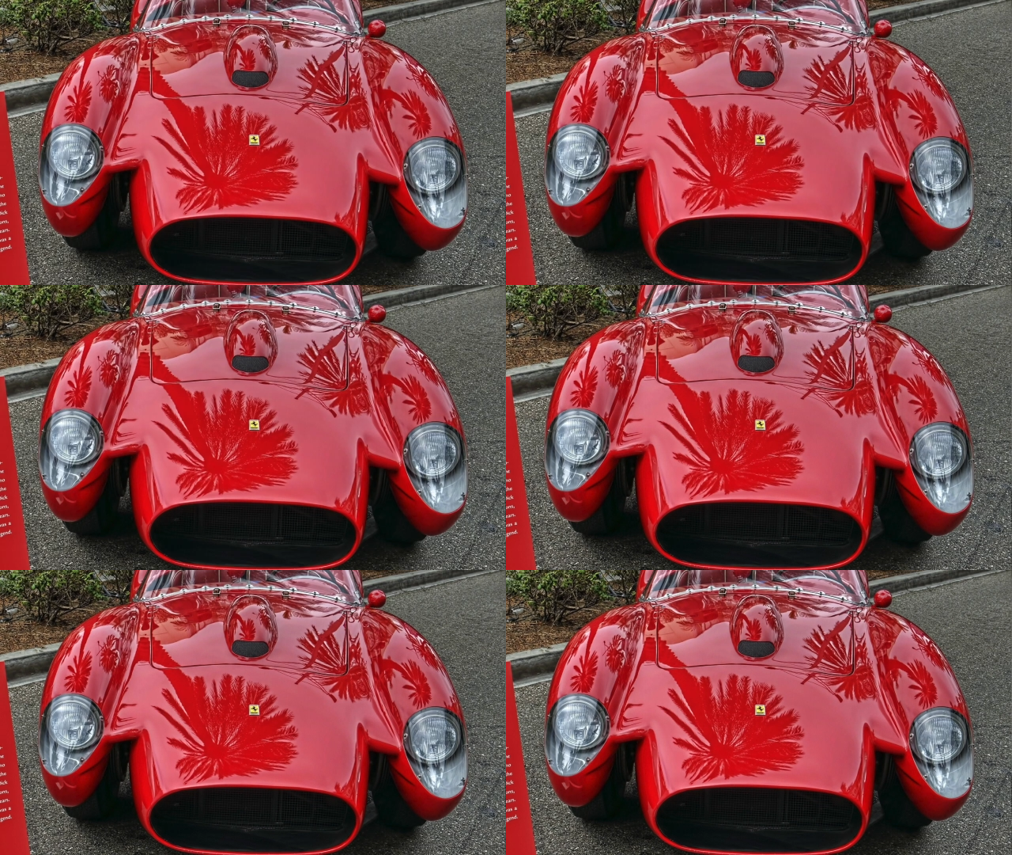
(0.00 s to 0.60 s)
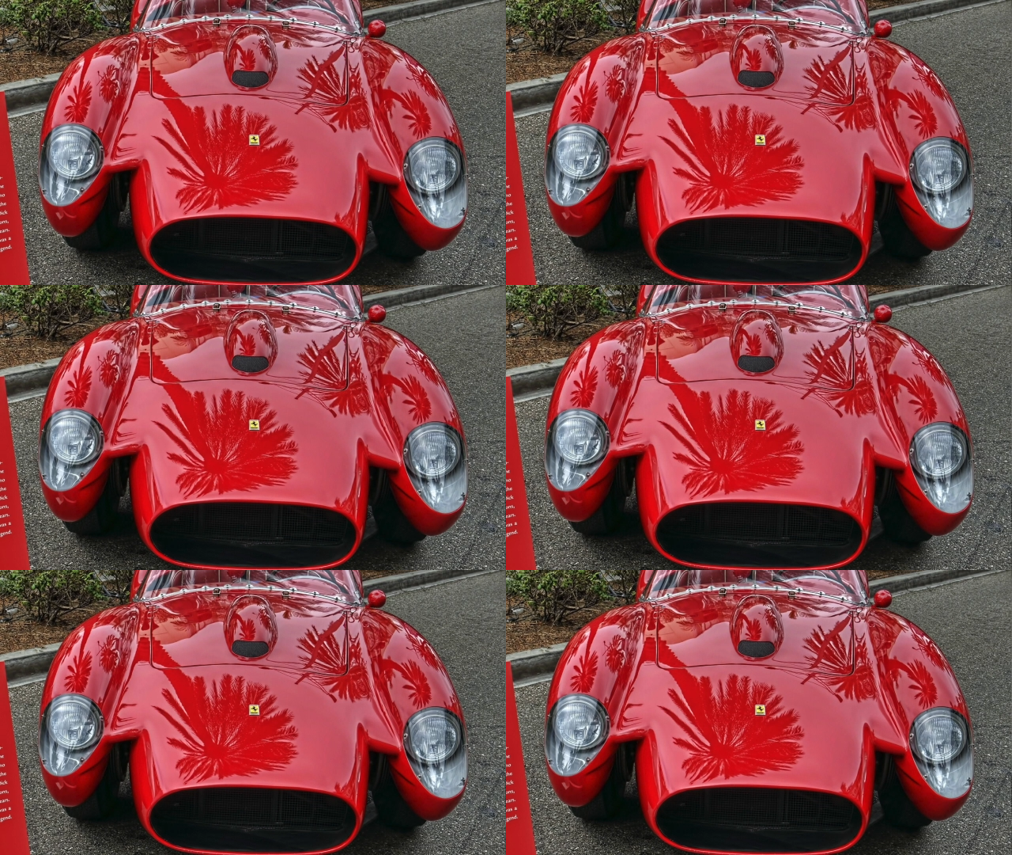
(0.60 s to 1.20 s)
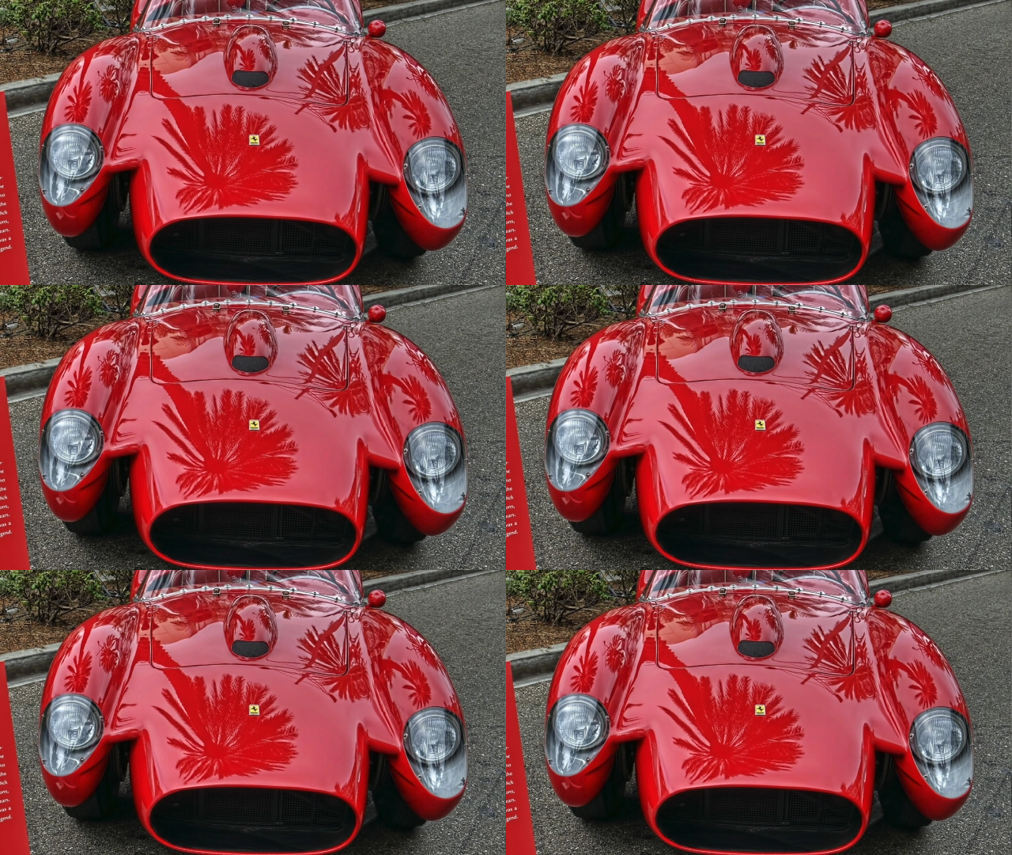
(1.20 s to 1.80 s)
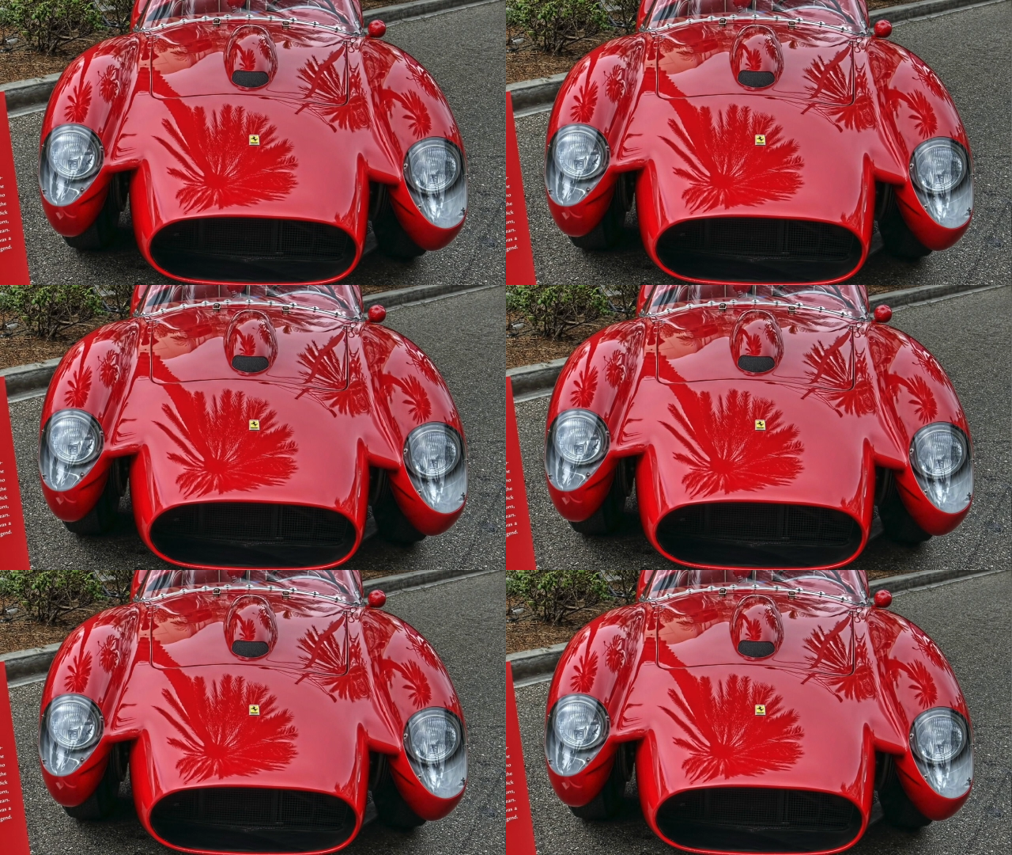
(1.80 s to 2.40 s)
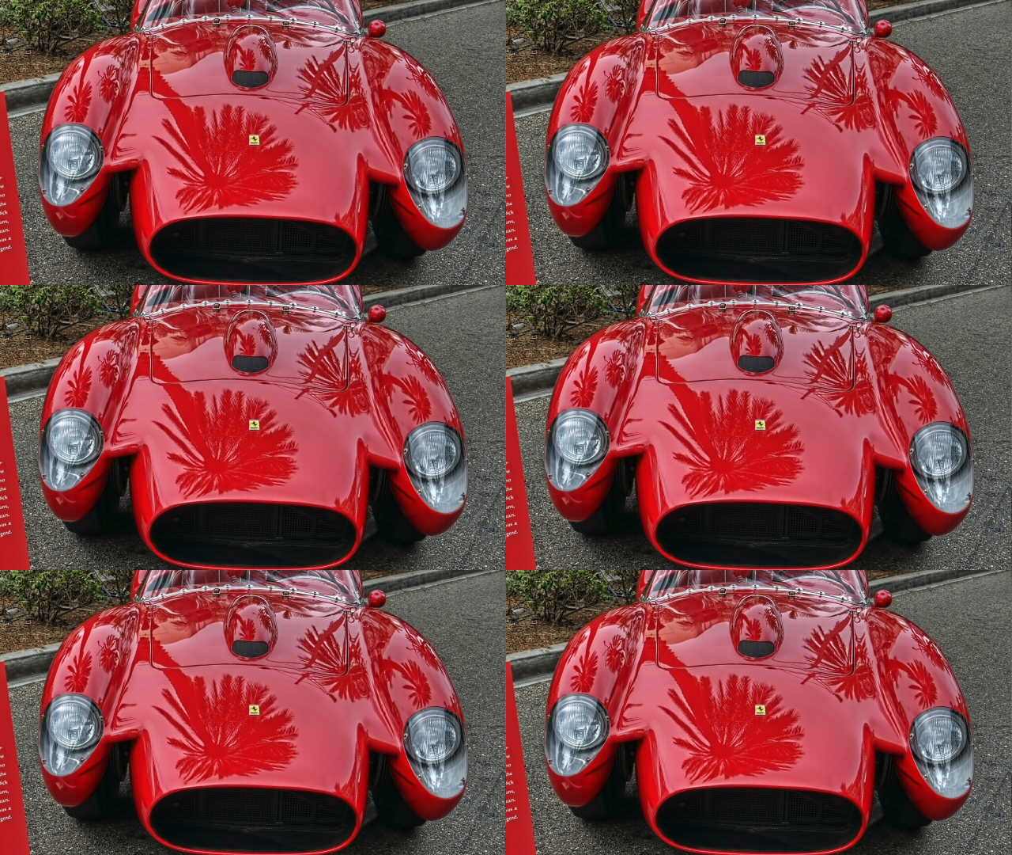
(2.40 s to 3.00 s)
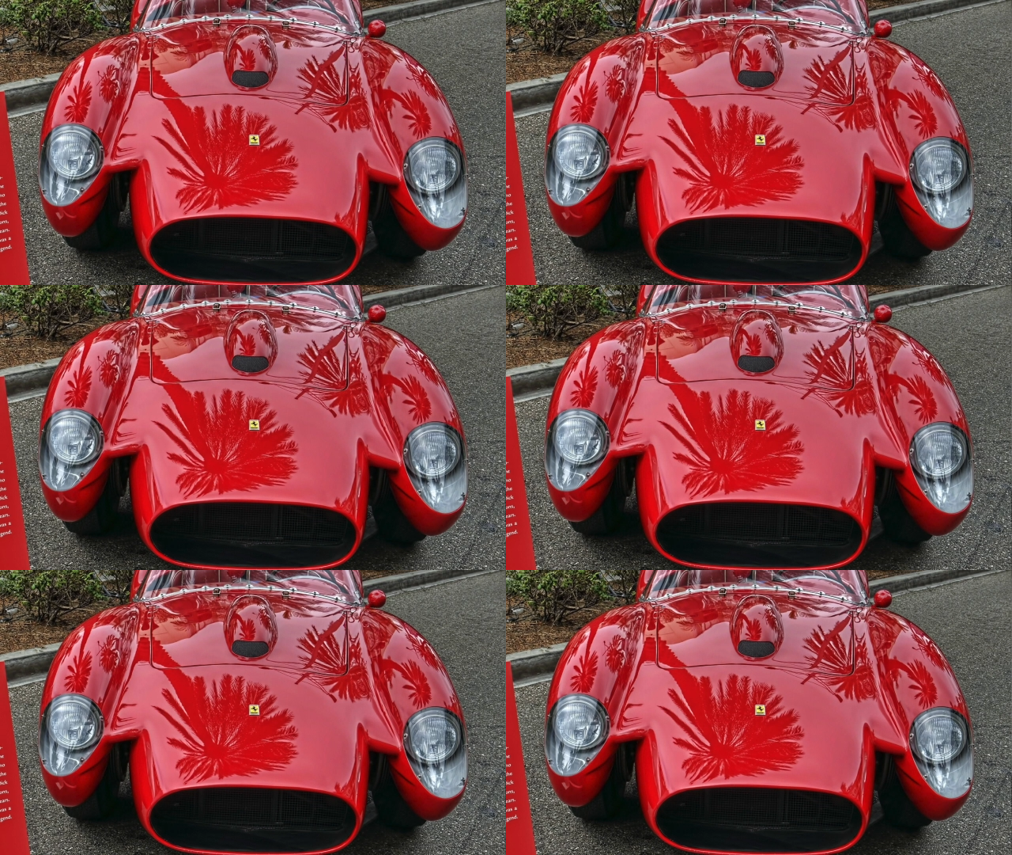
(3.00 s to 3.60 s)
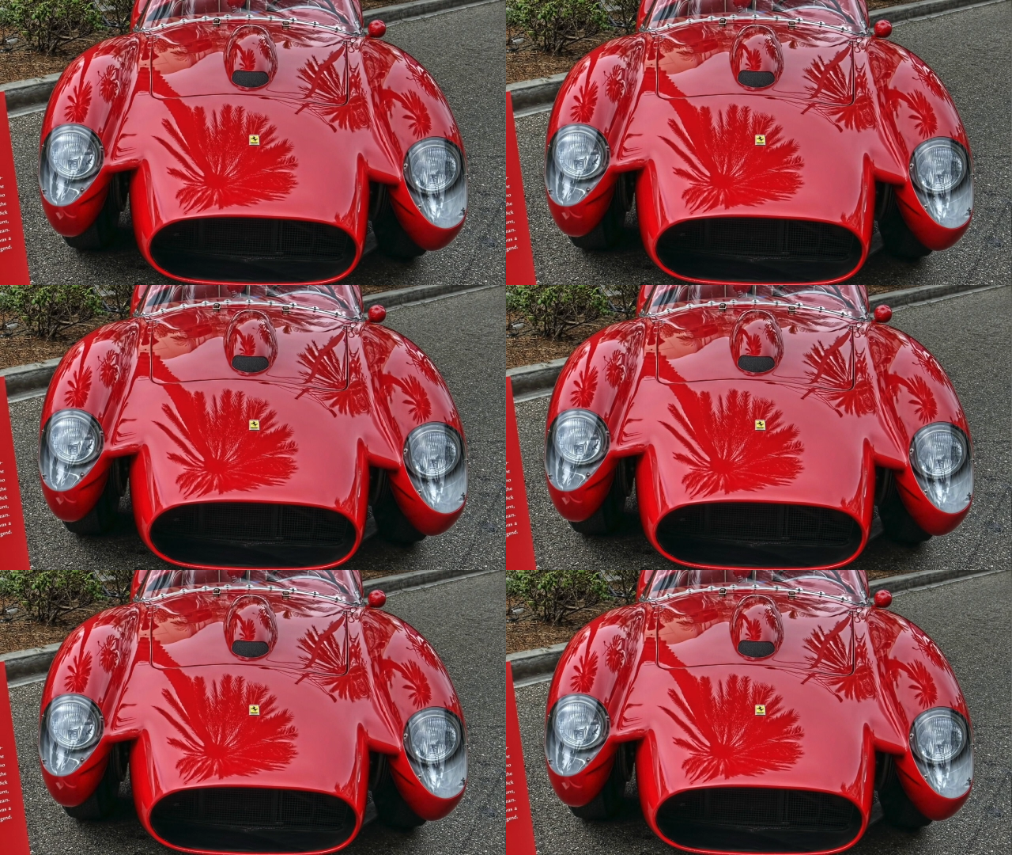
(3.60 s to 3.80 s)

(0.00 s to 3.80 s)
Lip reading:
Nobody's mouth can be seen.